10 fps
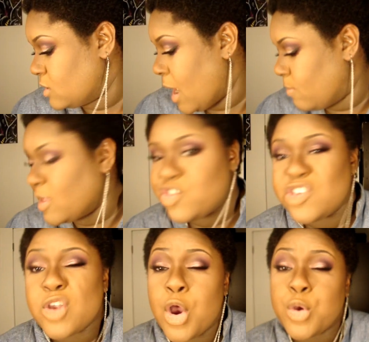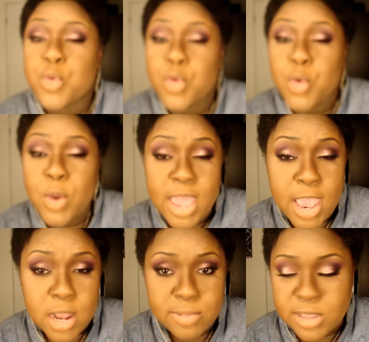Our blushes are
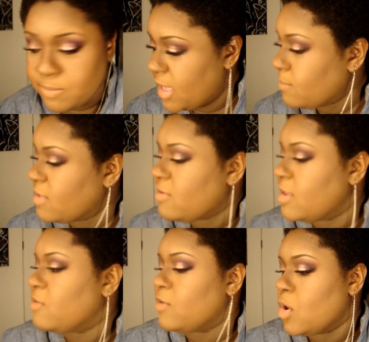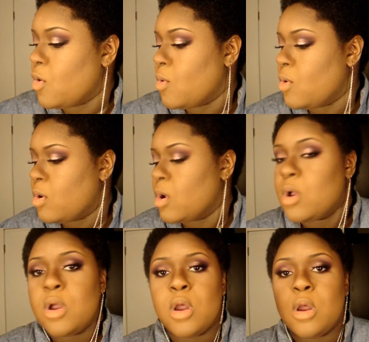incredibly pigmented, so
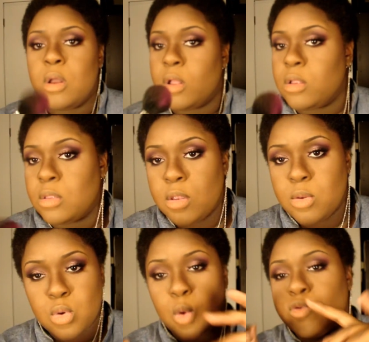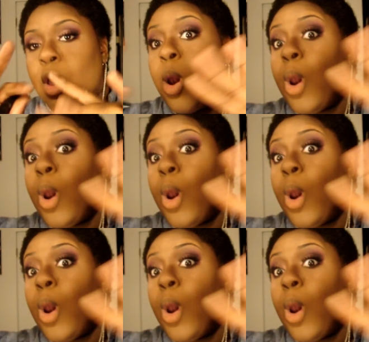little goes a